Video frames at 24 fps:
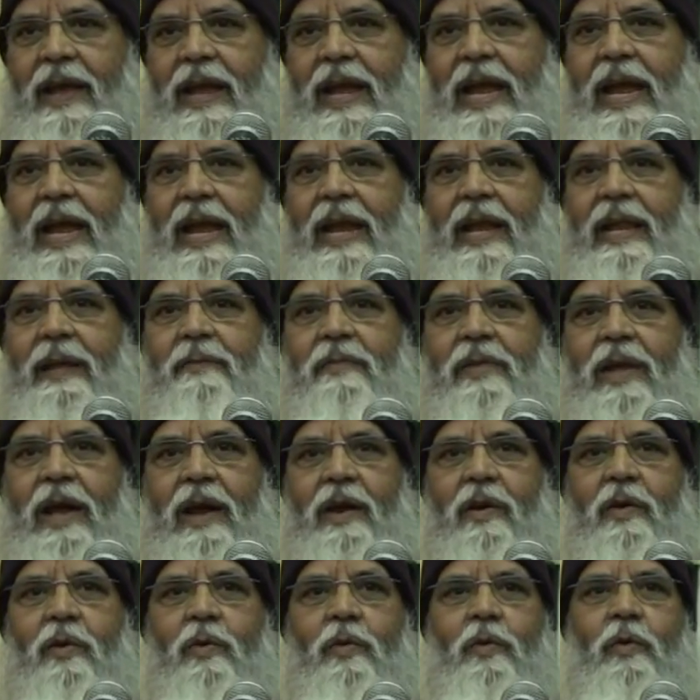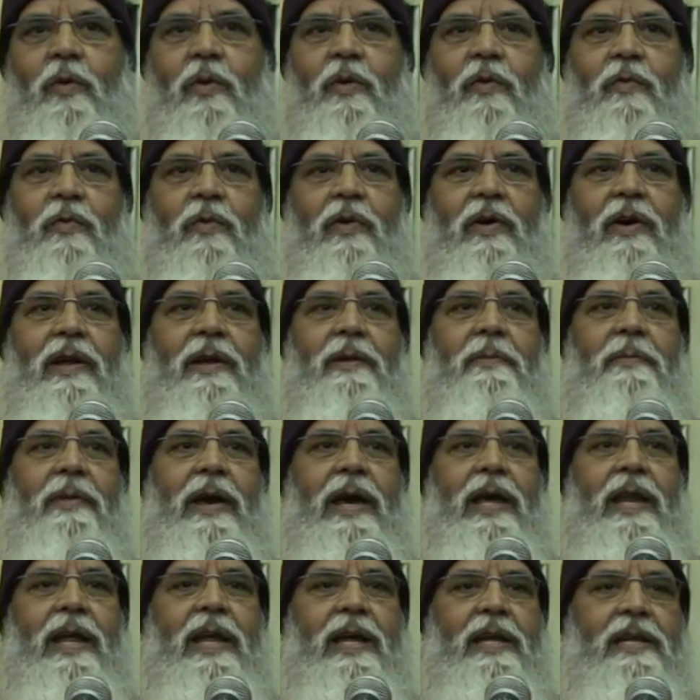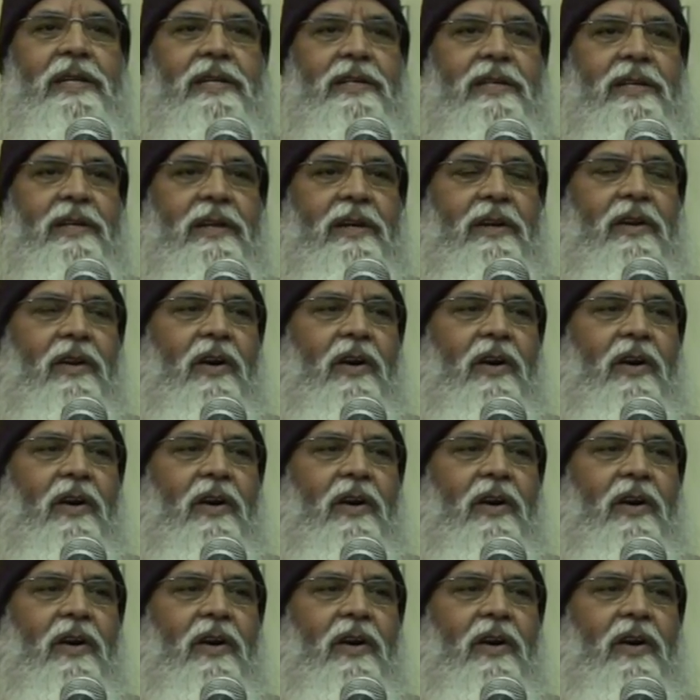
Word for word: And if they are to go for a marriage